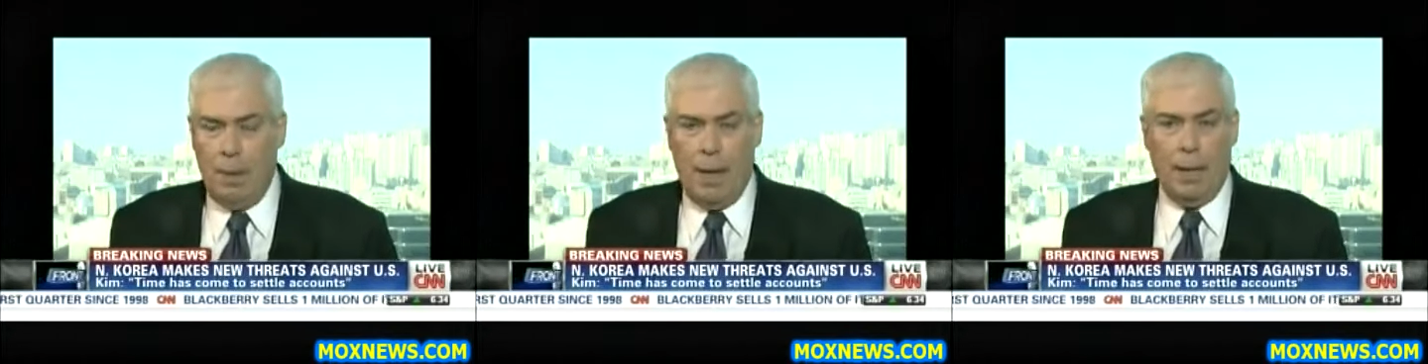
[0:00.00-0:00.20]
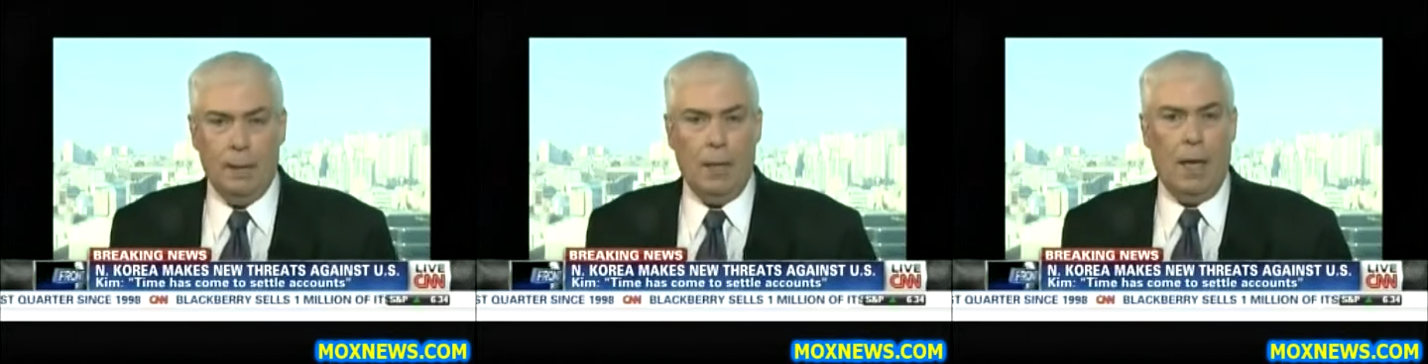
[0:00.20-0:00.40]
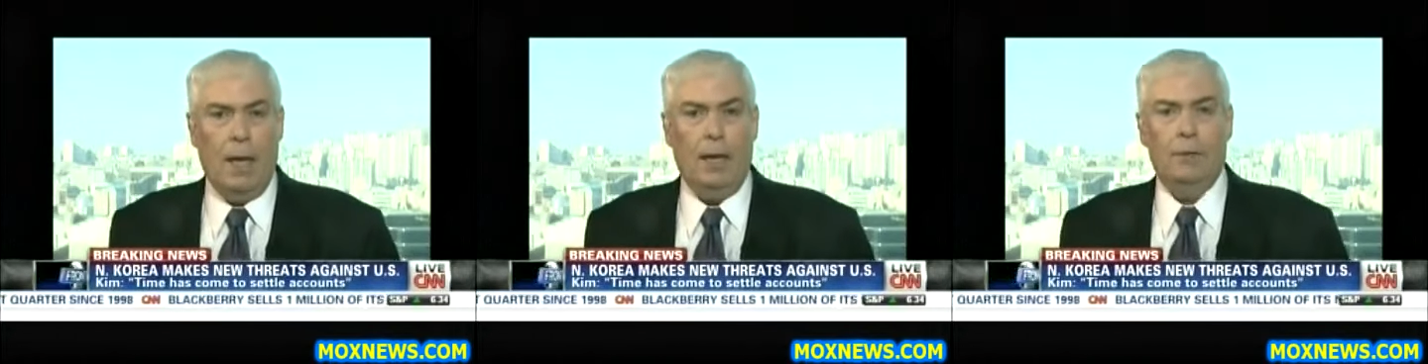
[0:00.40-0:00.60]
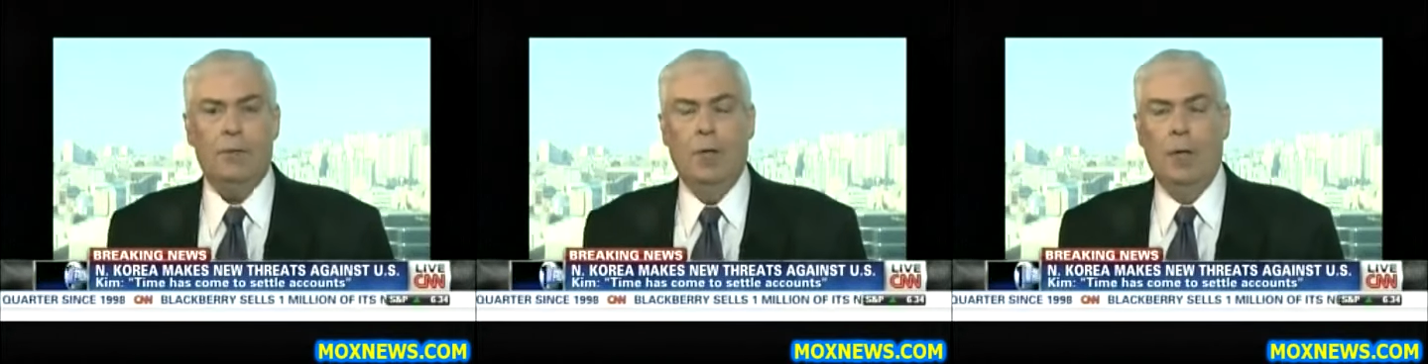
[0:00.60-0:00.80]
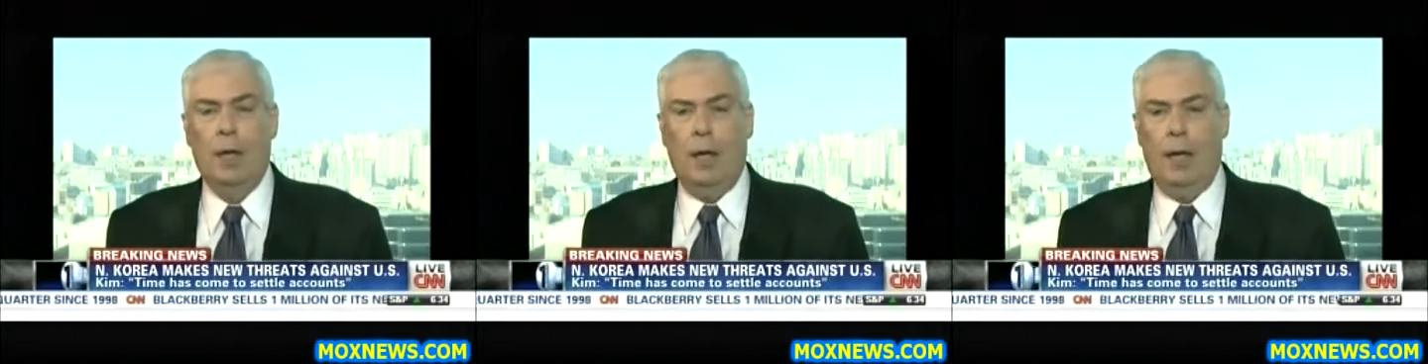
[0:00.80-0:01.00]

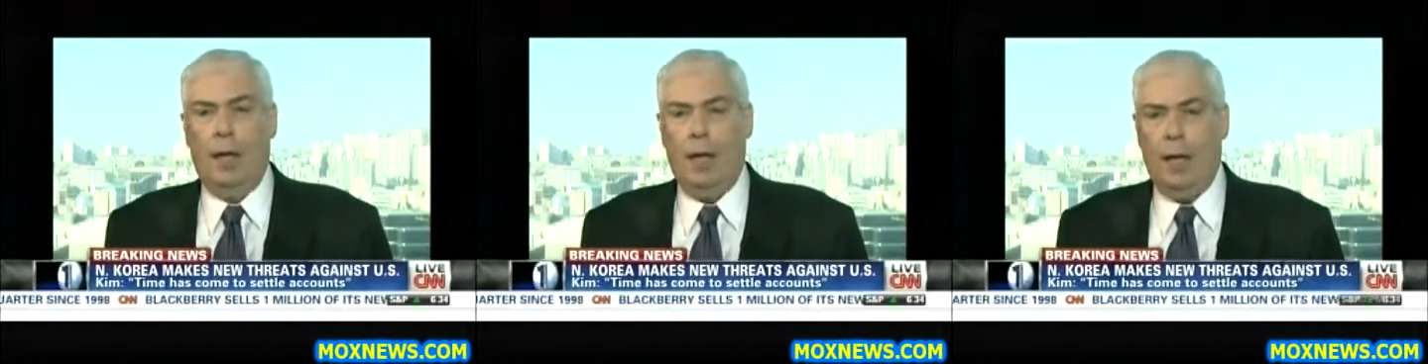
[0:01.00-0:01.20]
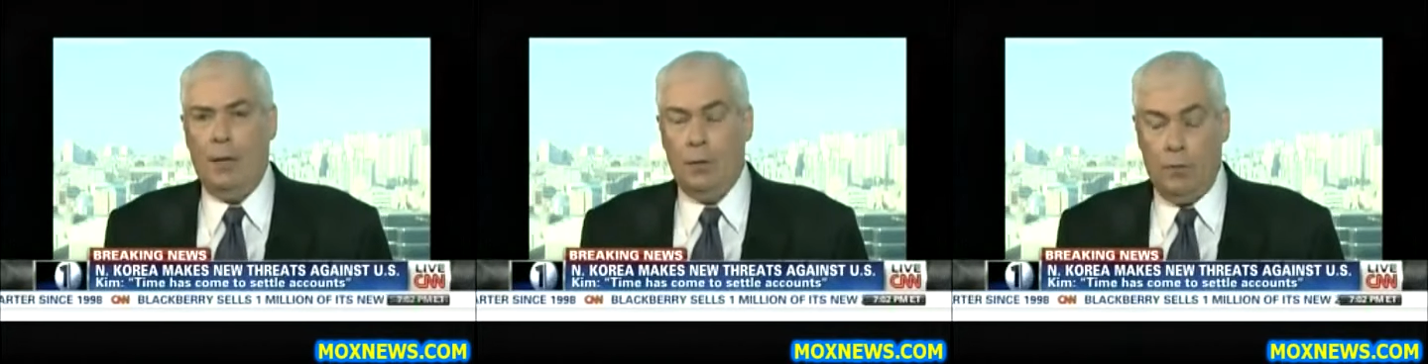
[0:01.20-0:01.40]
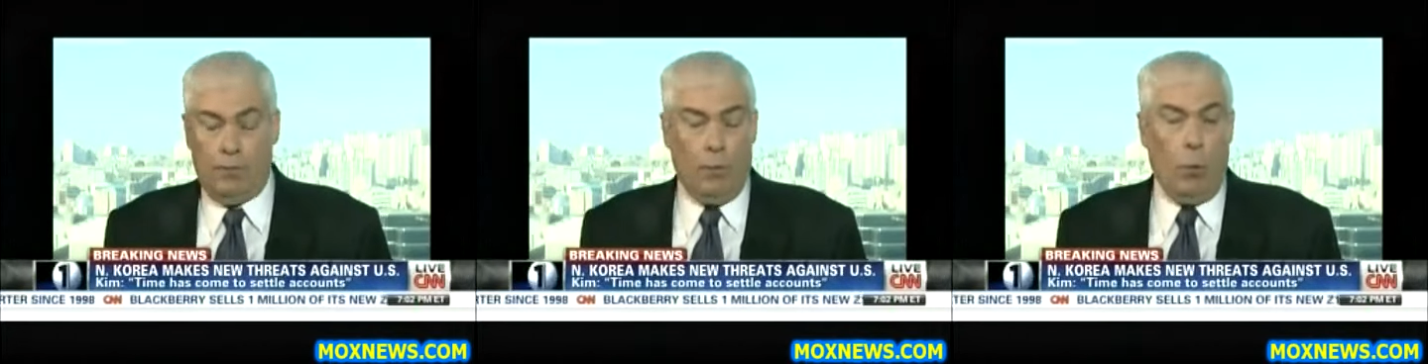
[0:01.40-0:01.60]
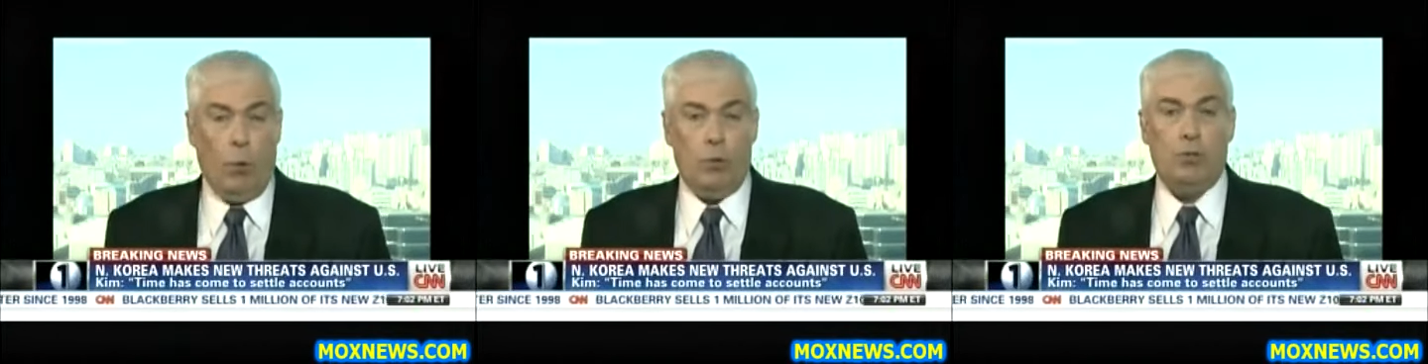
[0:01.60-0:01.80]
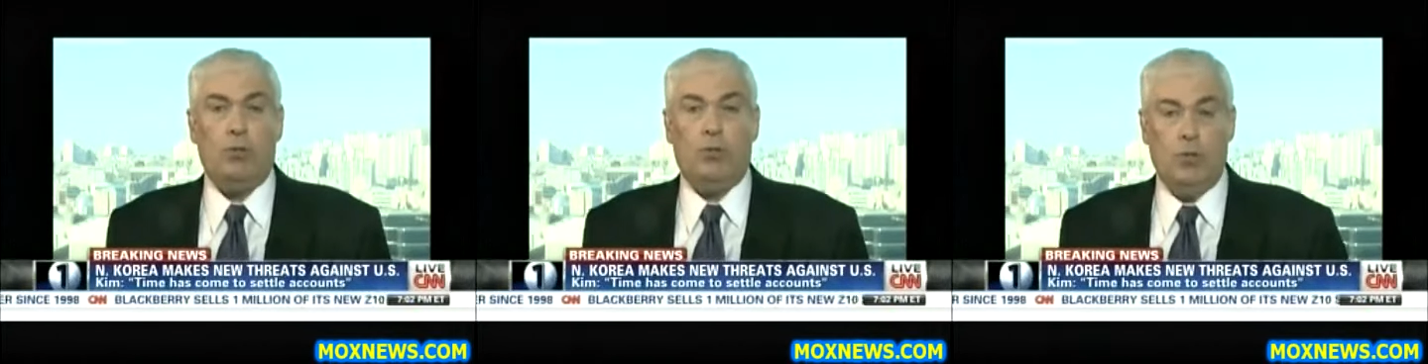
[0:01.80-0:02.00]
mainland, and, of
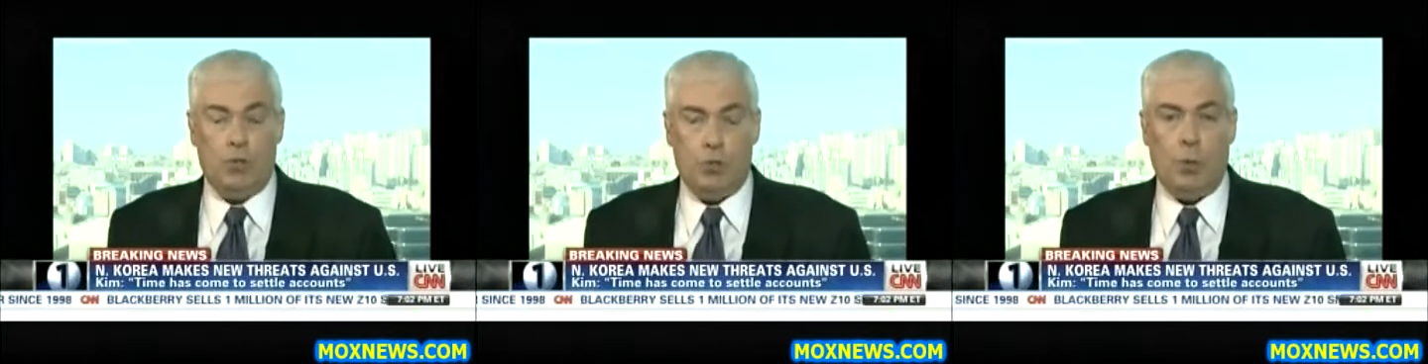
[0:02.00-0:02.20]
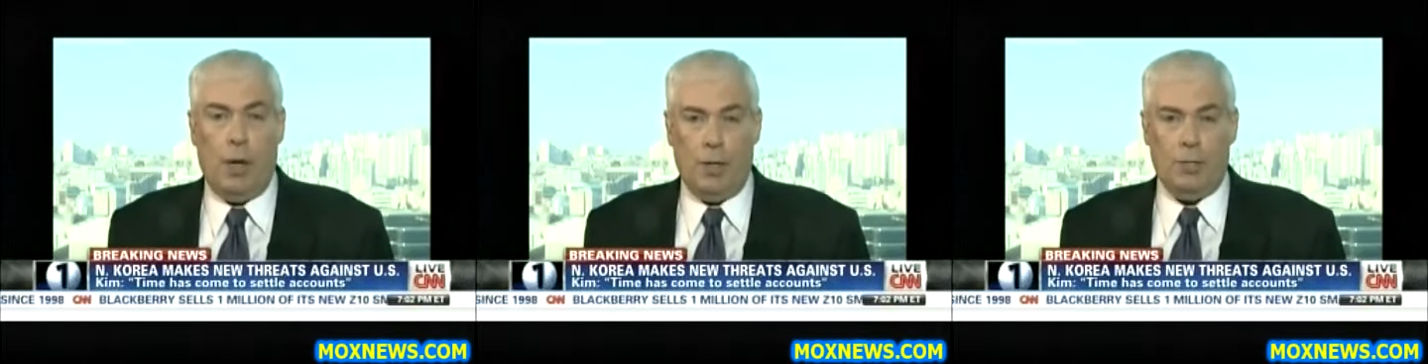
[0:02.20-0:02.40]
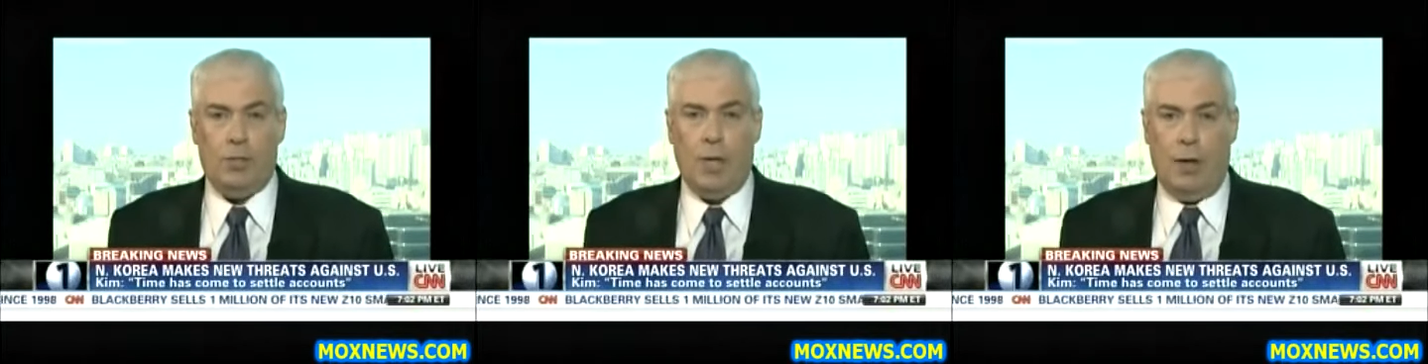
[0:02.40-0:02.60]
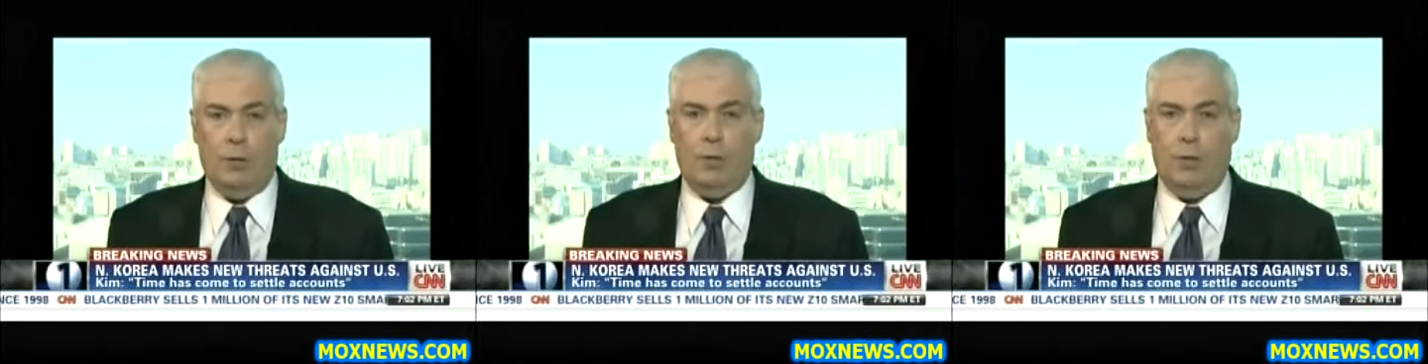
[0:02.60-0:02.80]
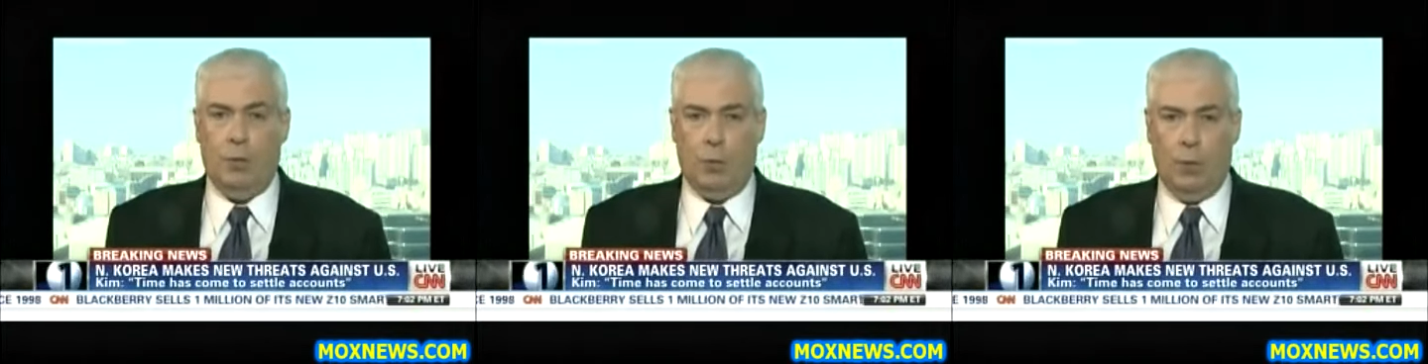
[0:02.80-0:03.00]
course, to strike
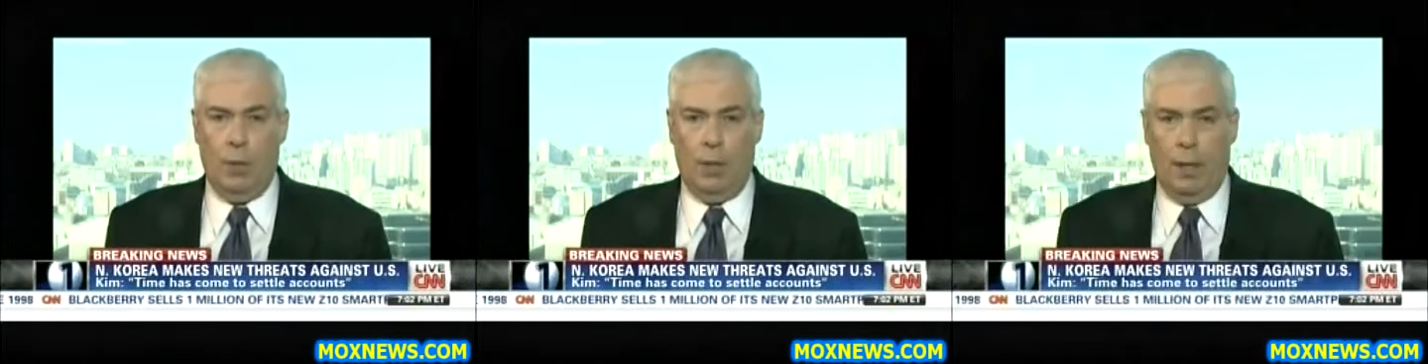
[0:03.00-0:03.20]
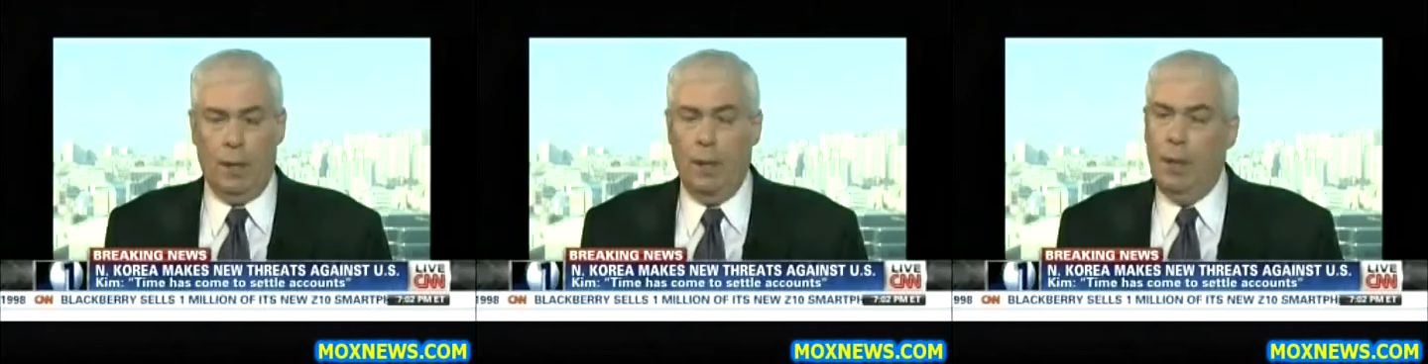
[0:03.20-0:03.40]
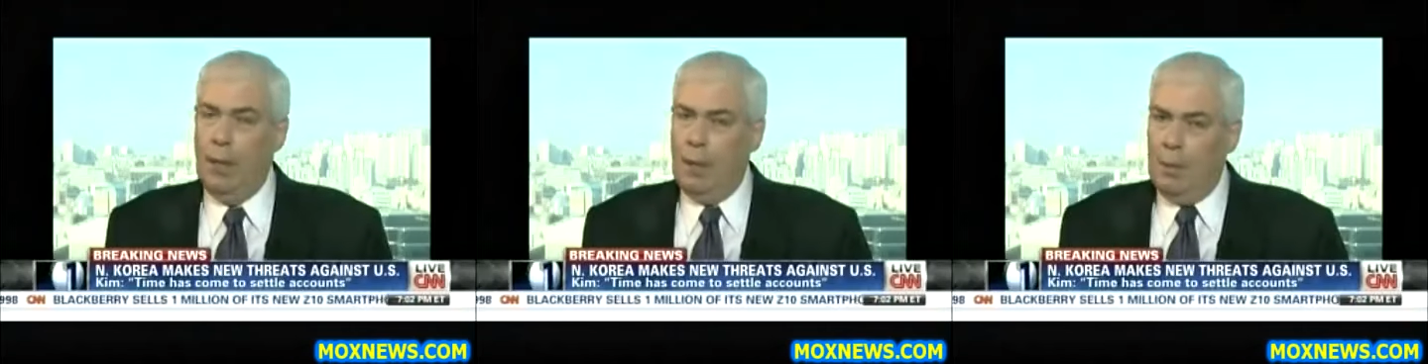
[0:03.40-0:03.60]
South Korea.